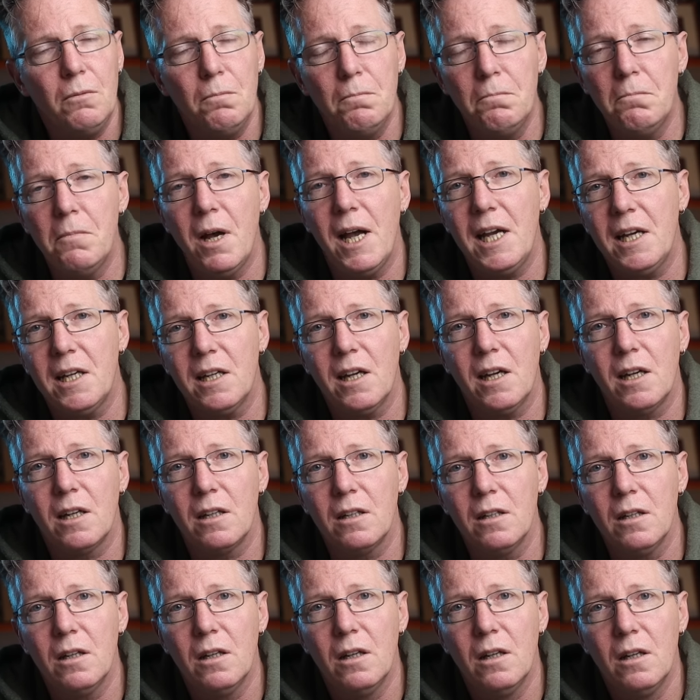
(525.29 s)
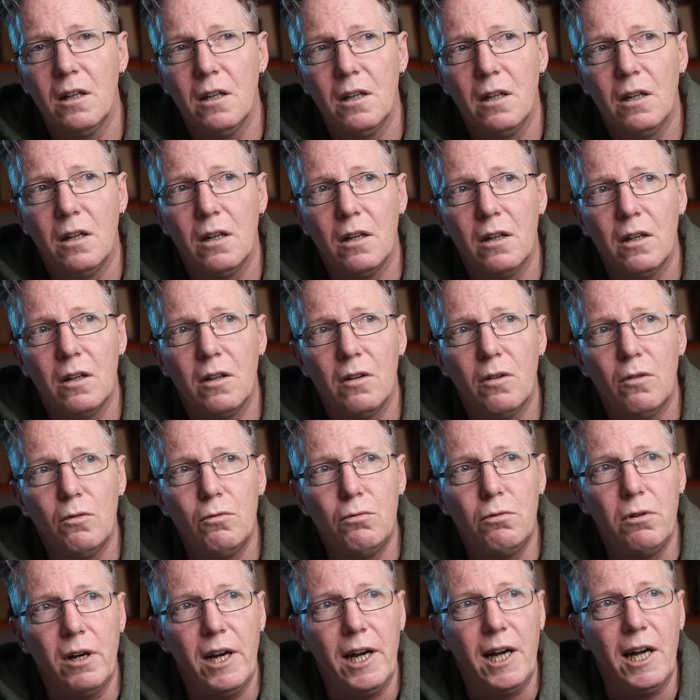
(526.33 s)
making
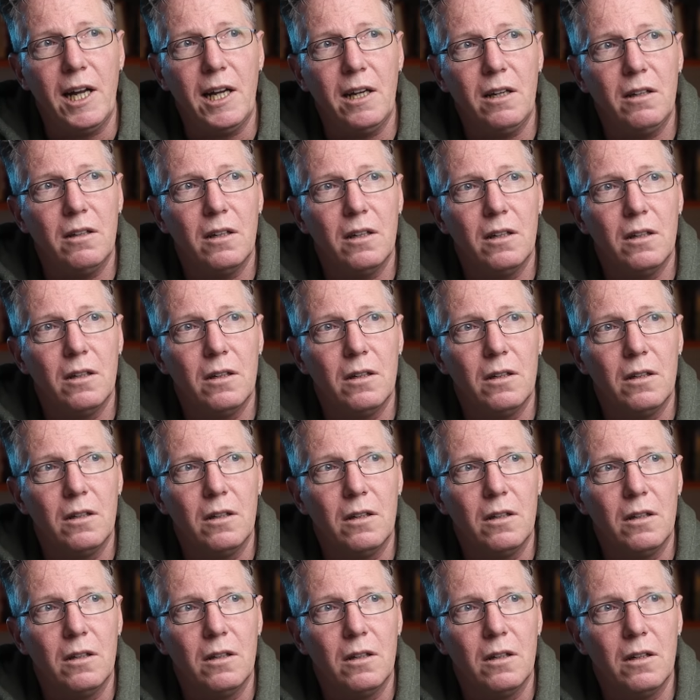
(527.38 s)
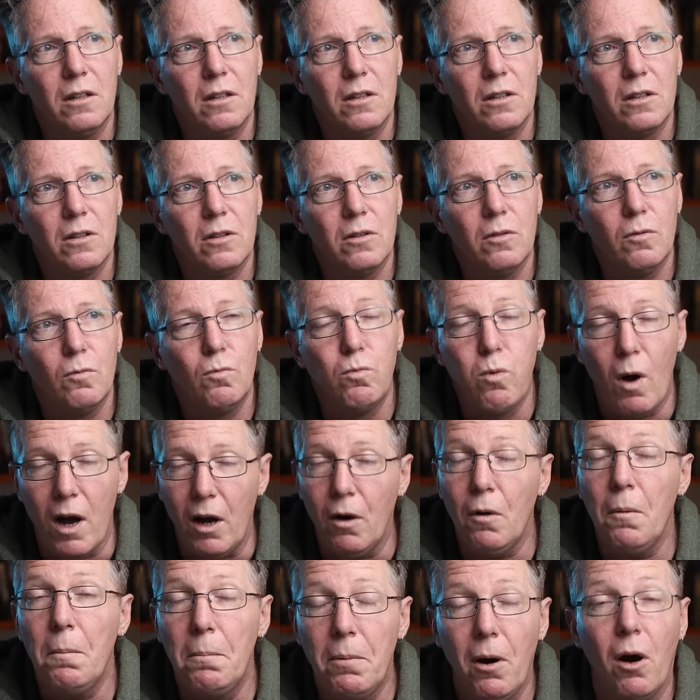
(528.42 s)
really
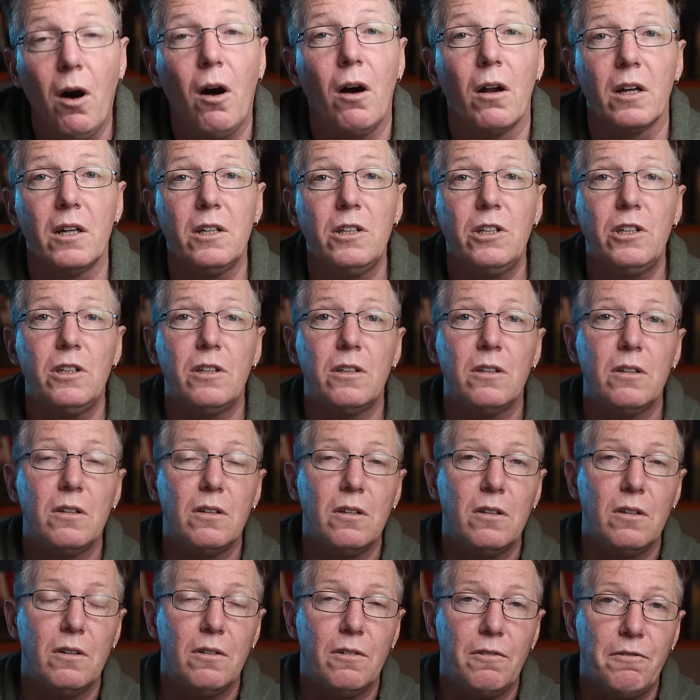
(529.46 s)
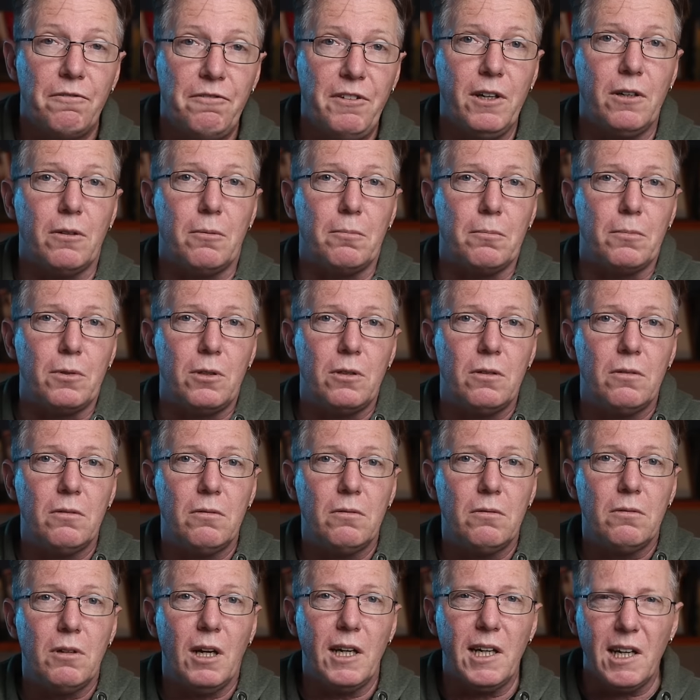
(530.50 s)
well polished films.
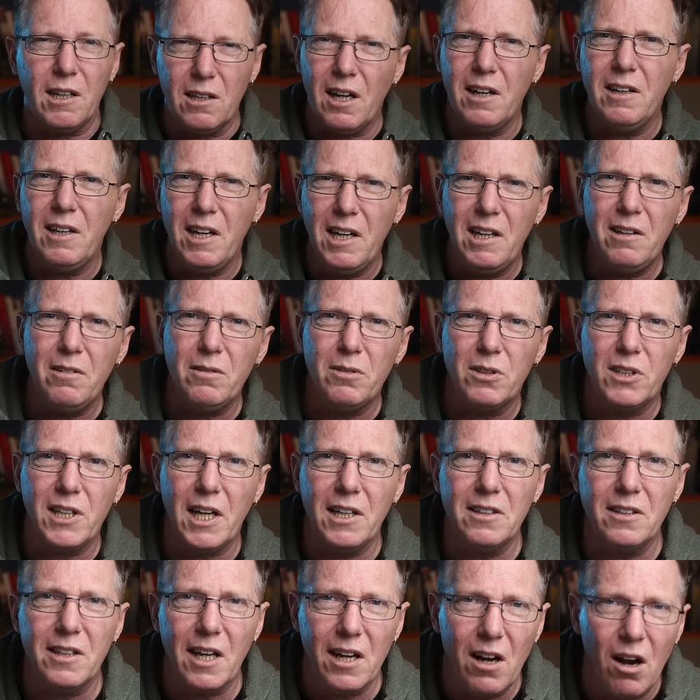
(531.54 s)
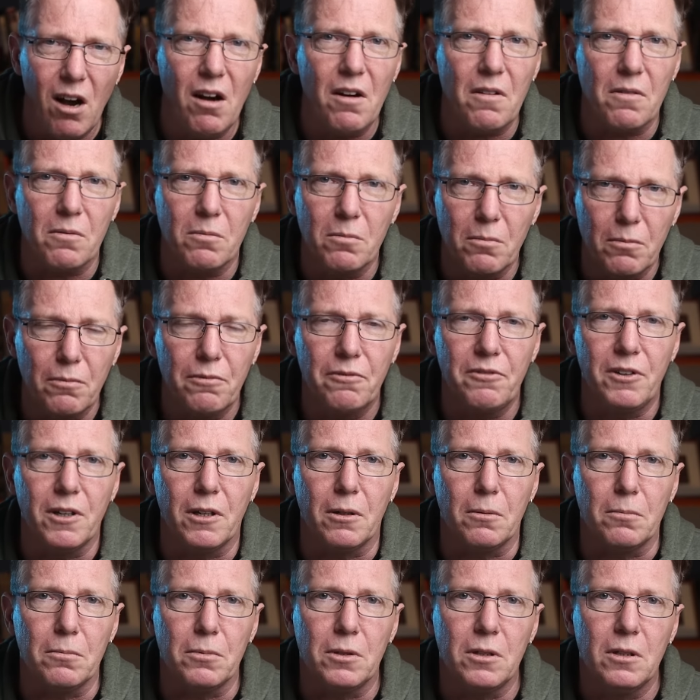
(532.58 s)
And, and in a sense, they are
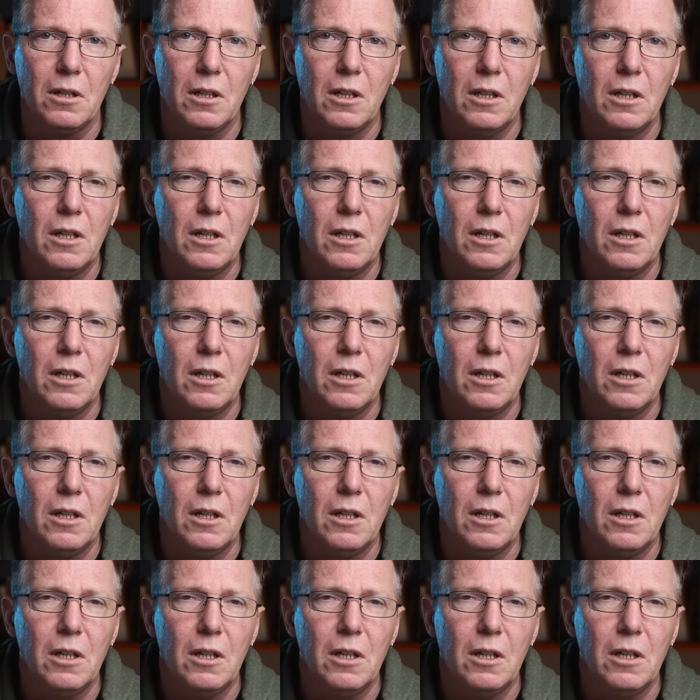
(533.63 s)
films.